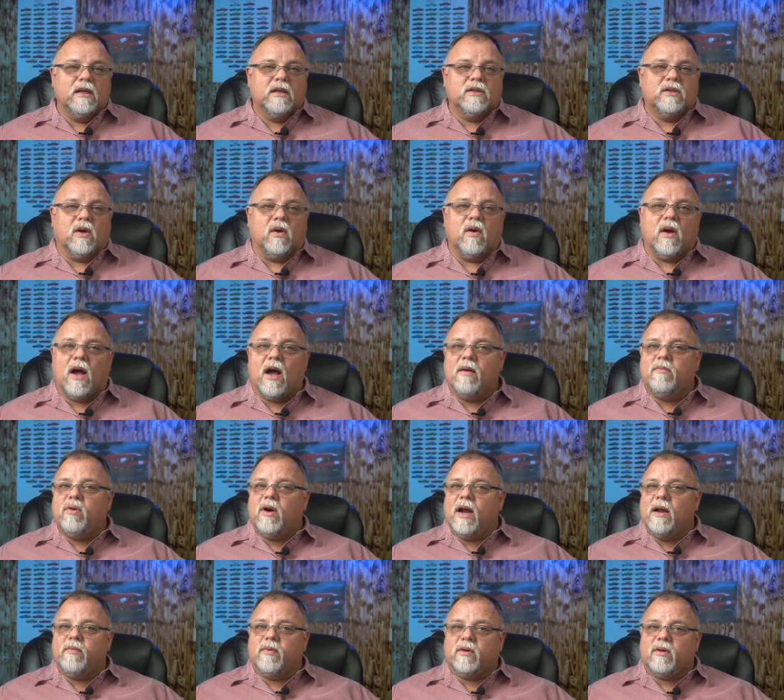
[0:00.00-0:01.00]
So I'm
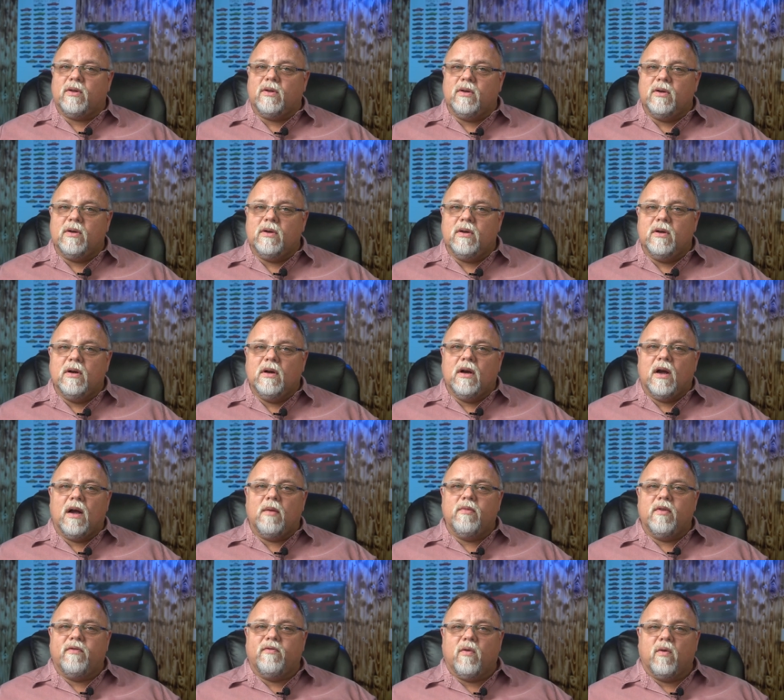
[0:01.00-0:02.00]
Brian McClure.
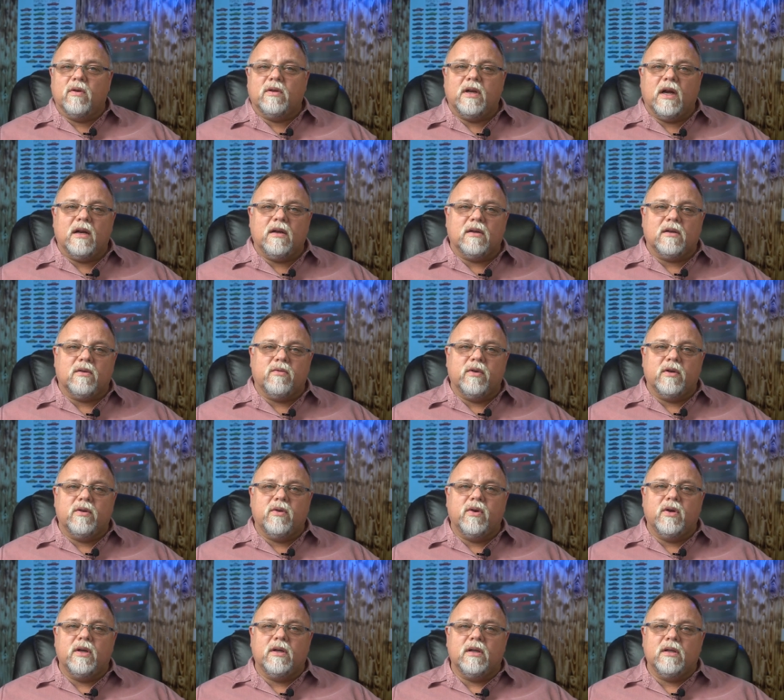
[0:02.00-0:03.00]
I'm the Ford Technical
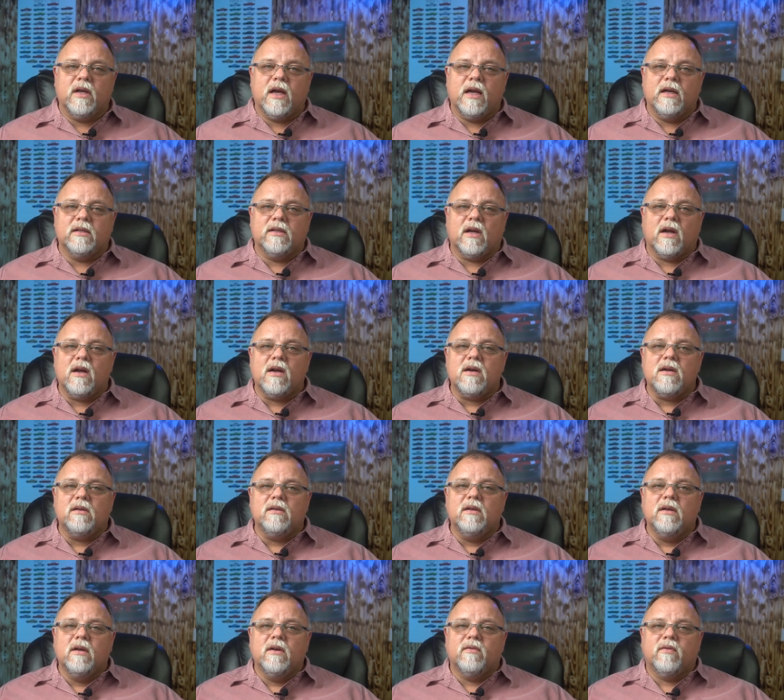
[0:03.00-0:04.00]
Recruiting
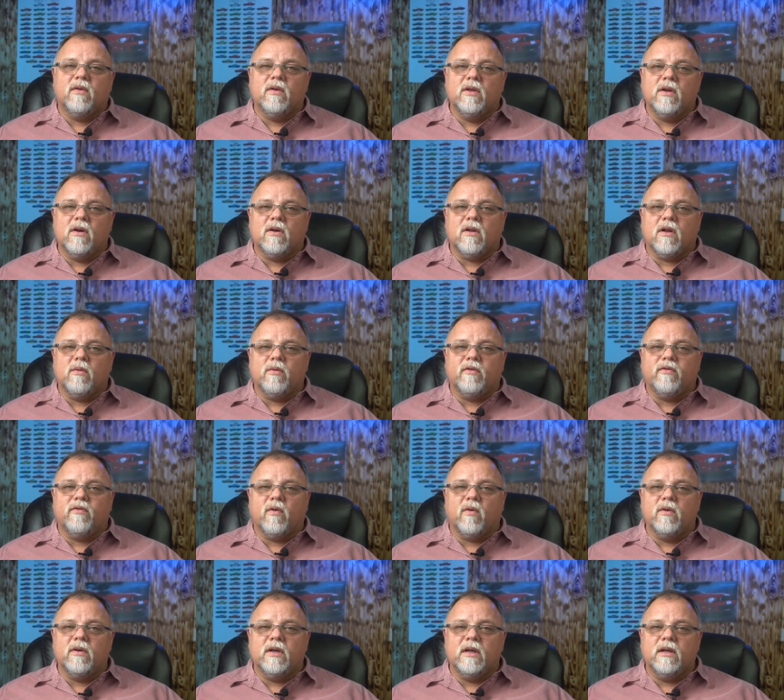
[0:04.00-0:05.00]
Liaison for the Oklahoma
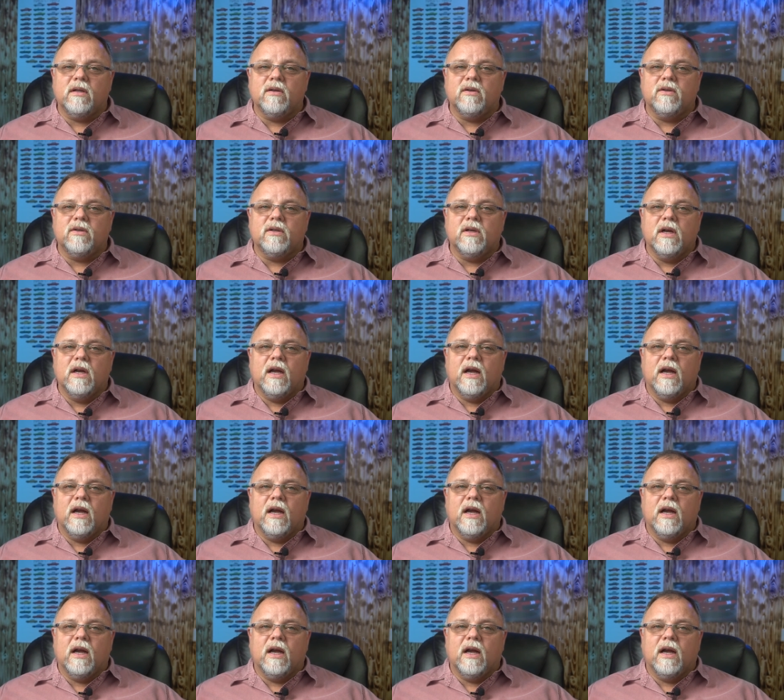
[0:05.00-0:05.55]
Ford dealers,